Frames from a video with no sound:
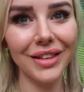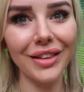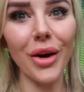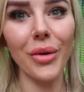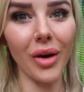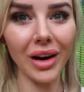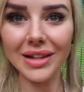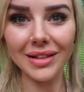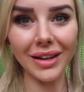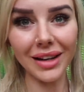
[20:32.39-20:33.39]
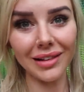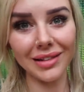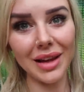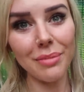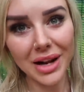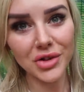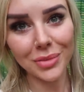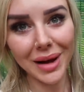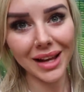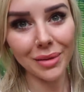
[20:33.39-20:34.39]
So I decided to sit
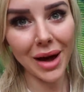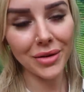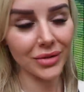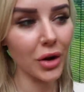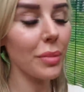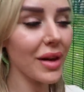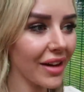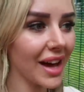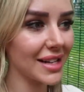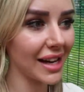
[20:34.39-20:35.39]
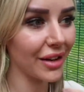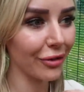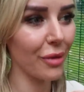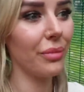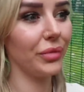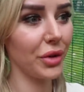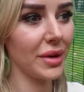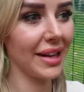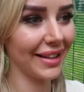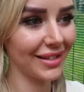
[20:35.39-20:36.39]
Mandrill Mayhem out because I've got a bit of a headache from
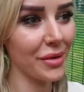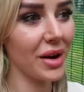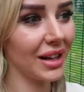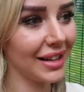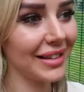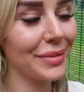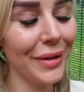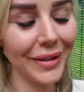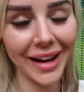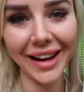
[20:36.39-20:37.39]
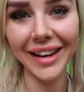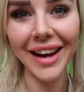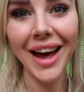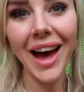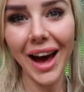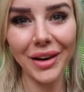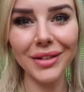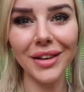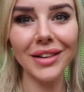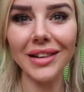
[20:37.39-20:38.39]
doing it so early this morning, and
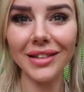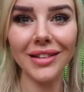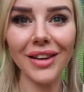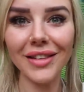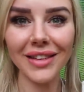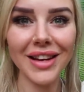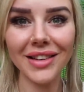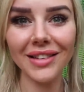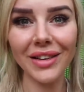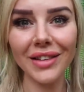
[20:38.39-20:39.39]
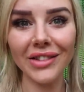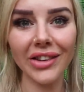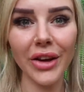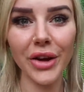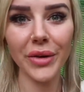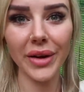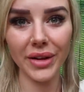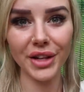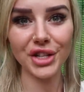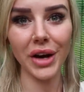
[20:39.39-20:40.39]
also because it's two-seater, so it's two and
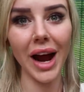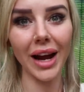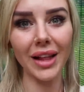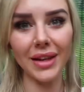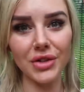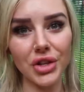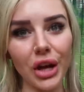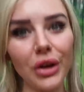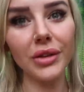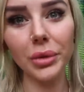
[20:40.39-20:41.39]
then the track and then two.